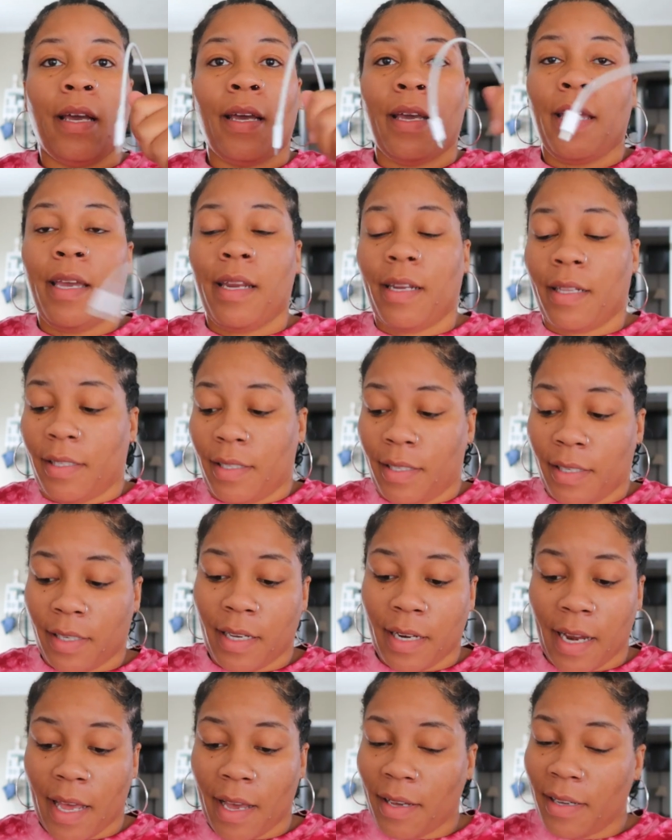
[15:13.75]
He done
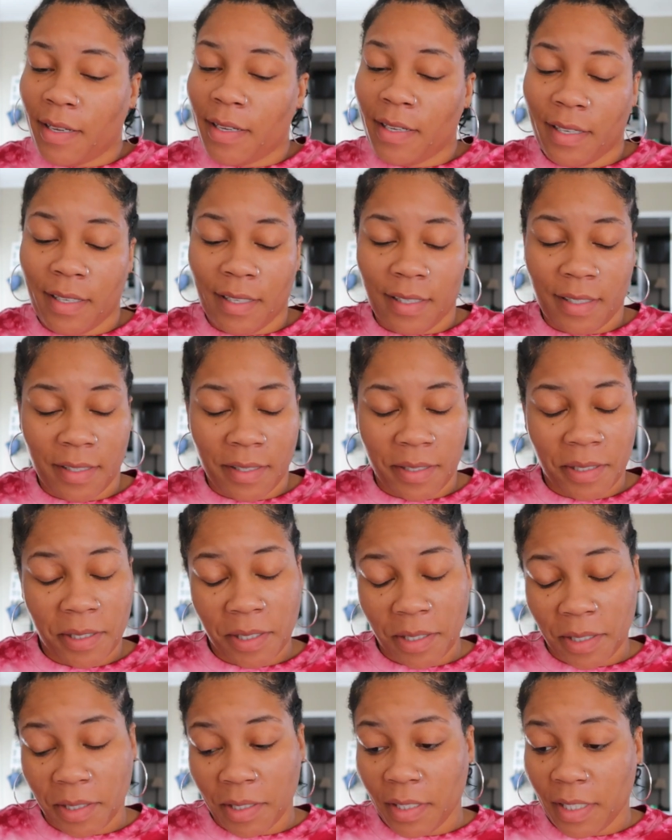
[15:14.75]
took it out,
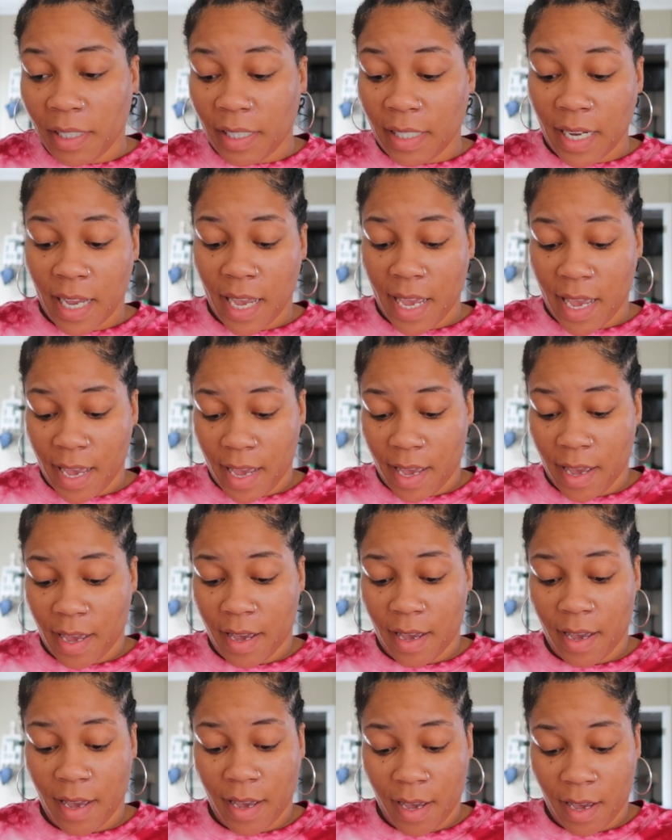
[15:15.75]

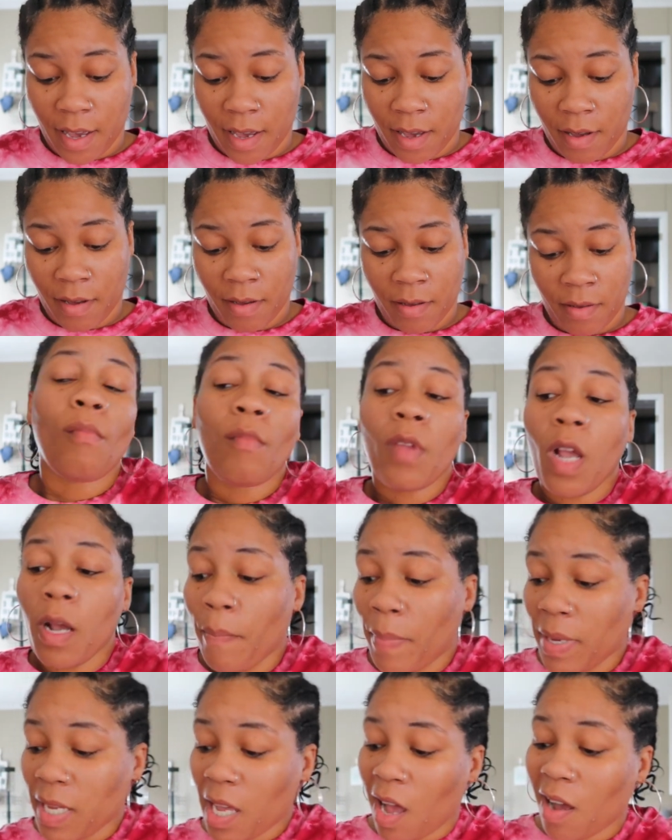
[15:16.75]
child.
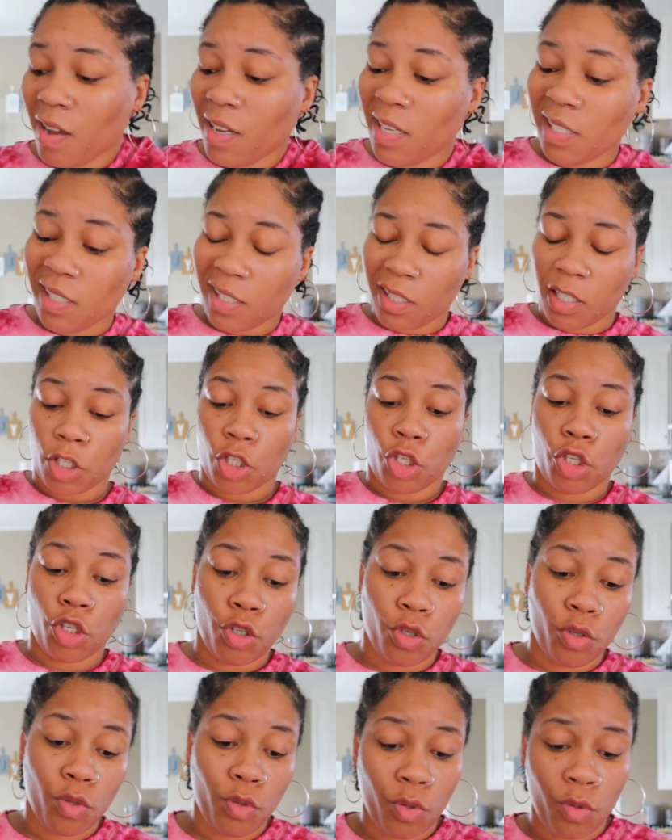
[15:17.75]
But y'all, it's
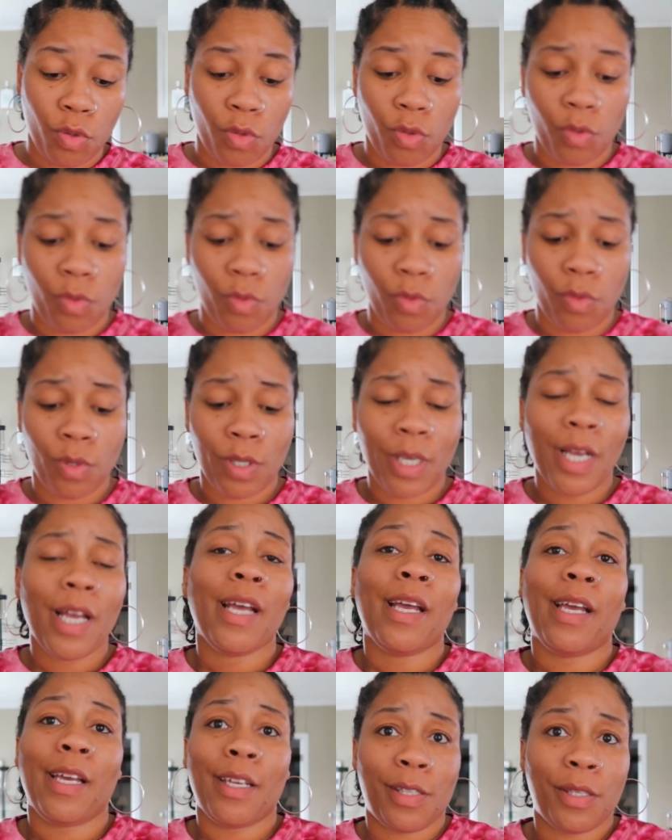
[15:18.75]
two.
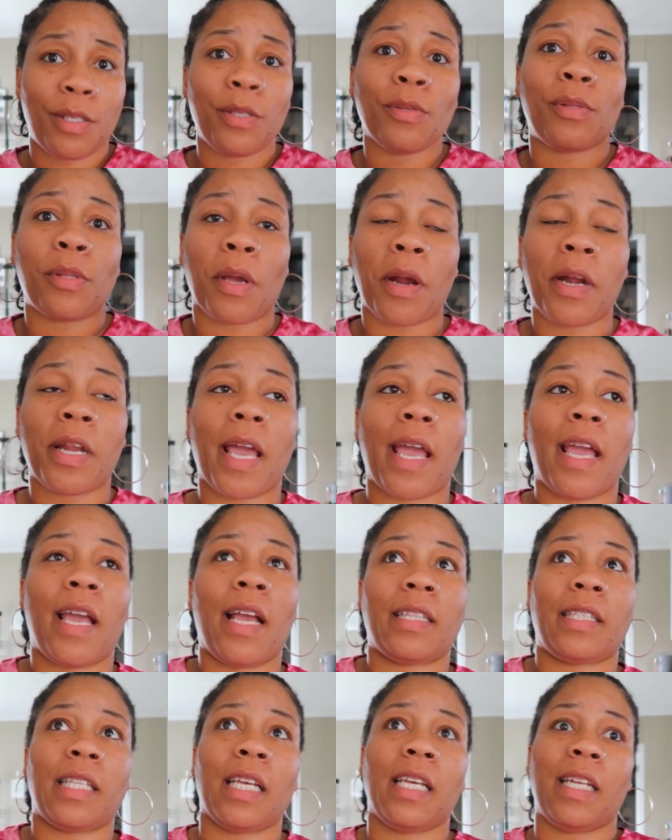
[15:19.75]
It's two thirty-eight.
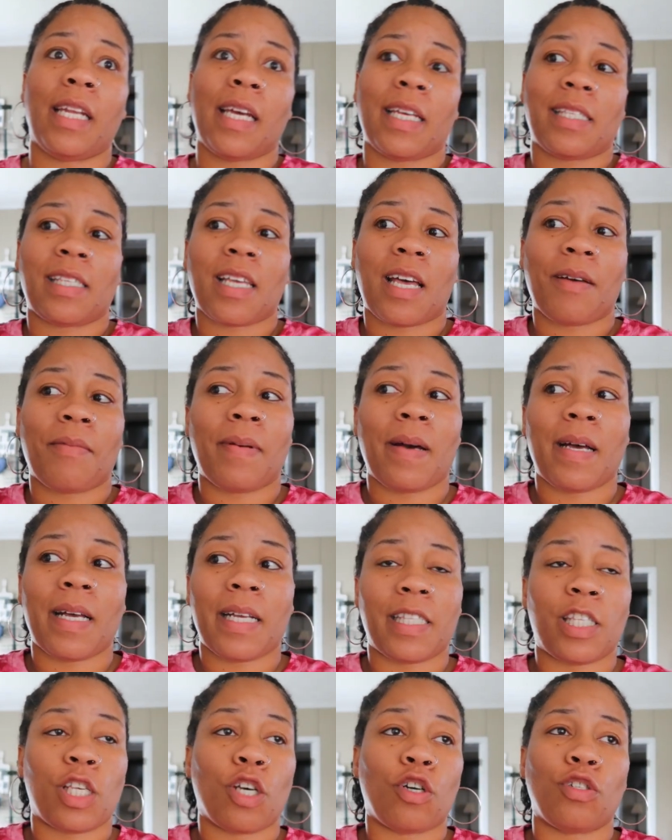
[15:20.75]
I think last time I
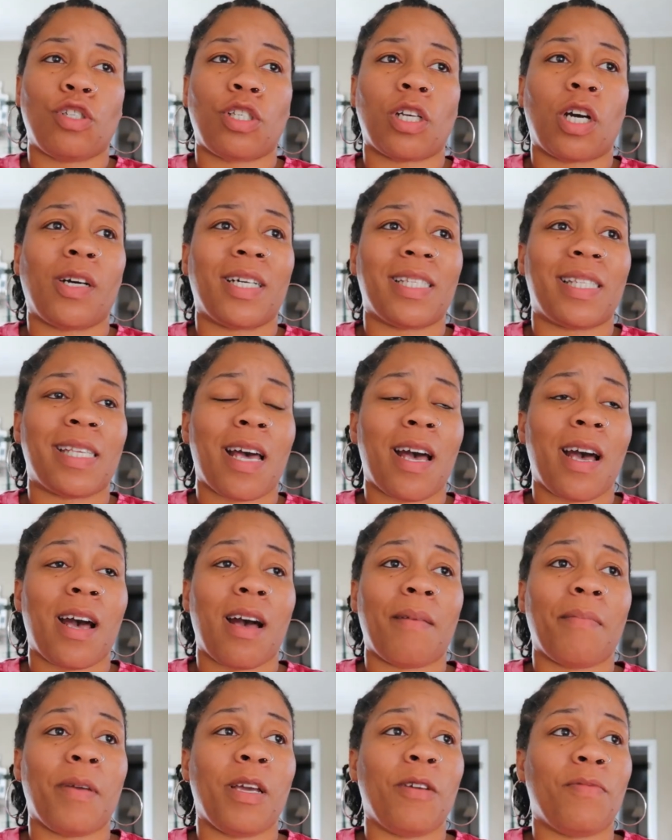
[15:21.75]
told y'all a
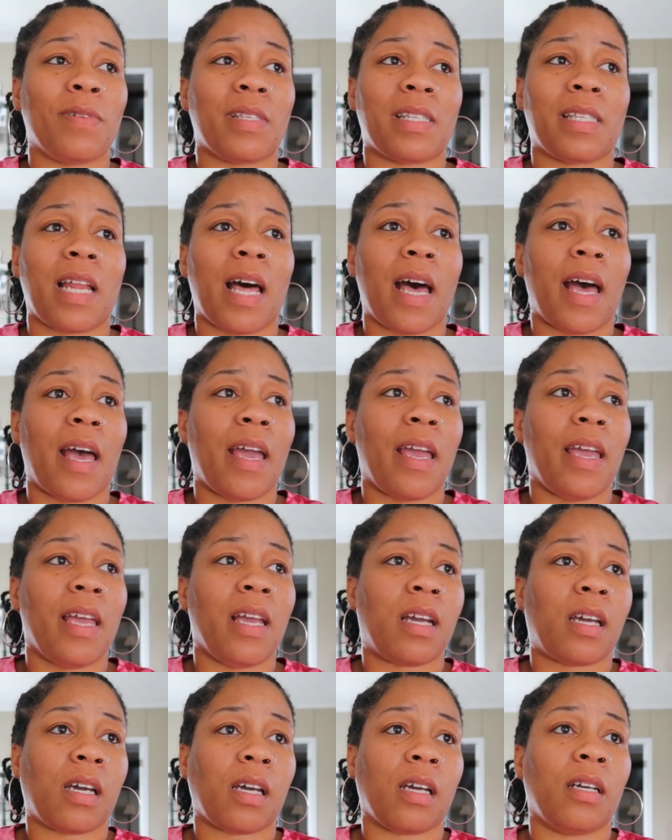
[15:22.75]
time, it was
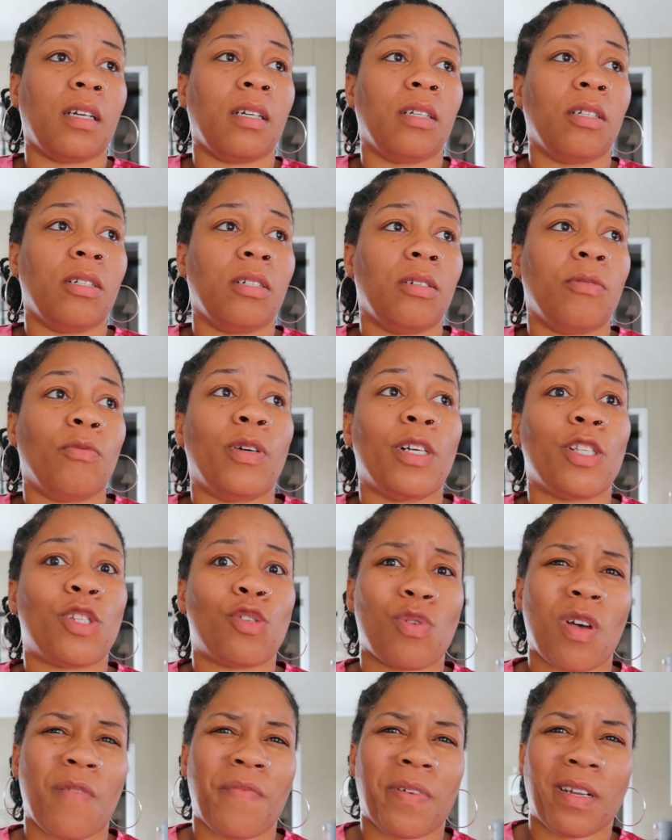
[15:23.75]
like what,
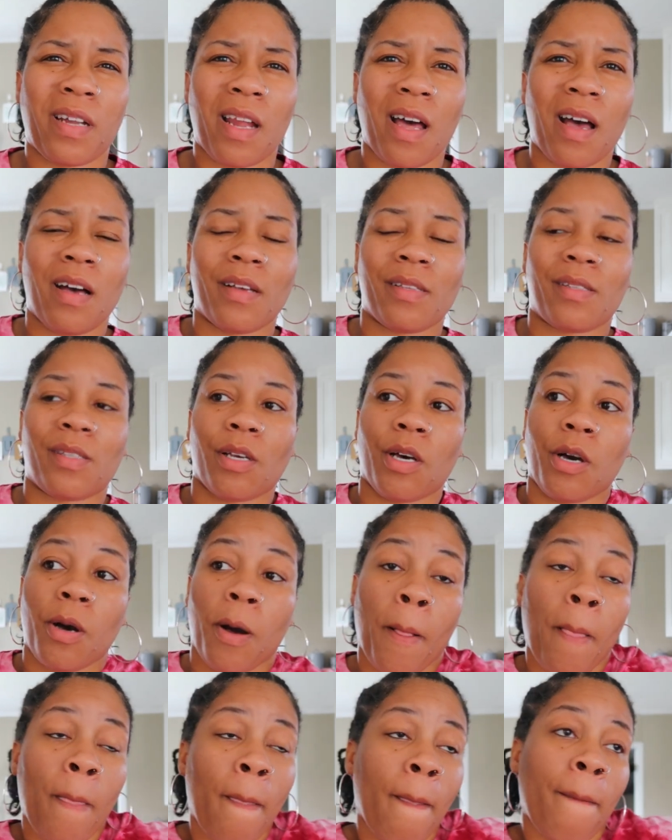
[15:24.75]
twelve o'clock.
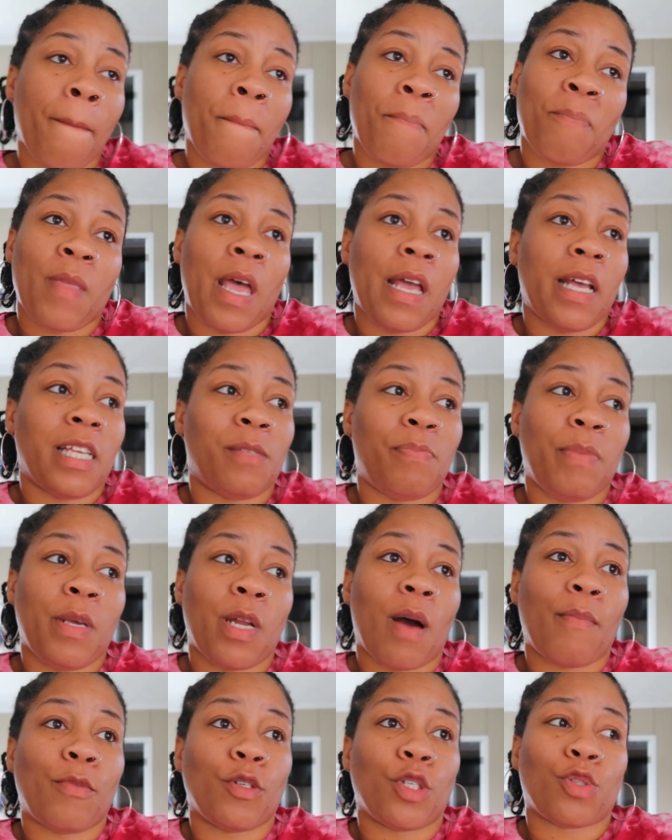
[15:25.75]
So it's been
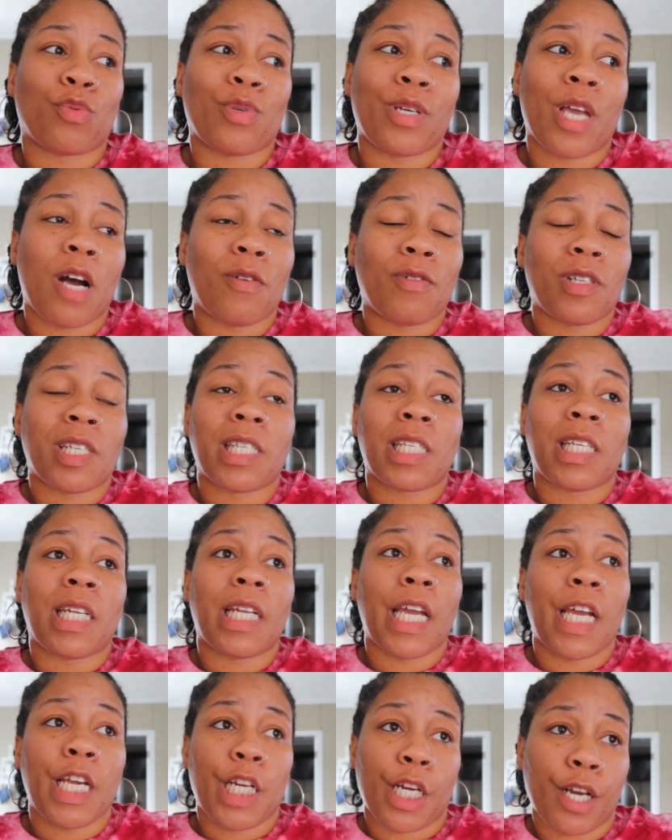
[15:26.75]
almost three hours
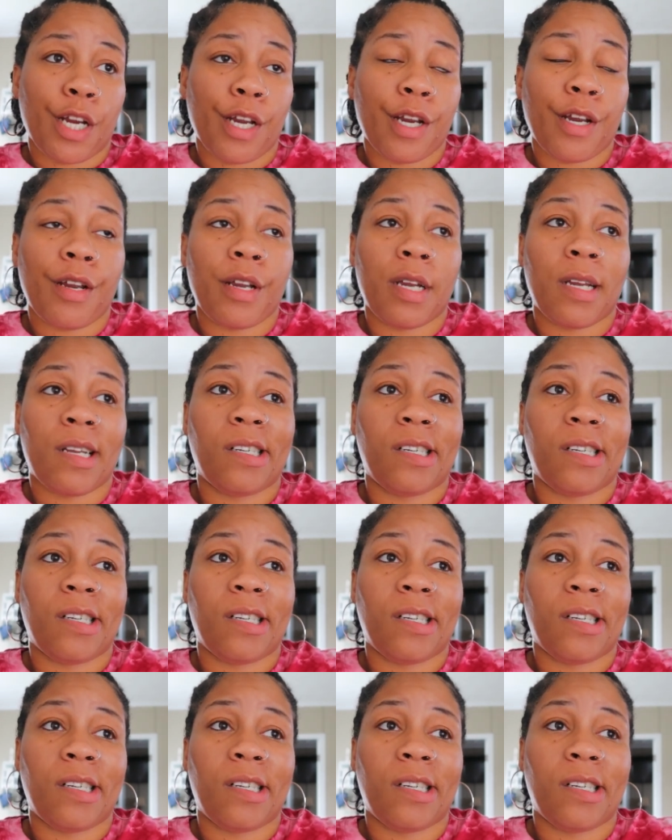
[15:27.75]
later.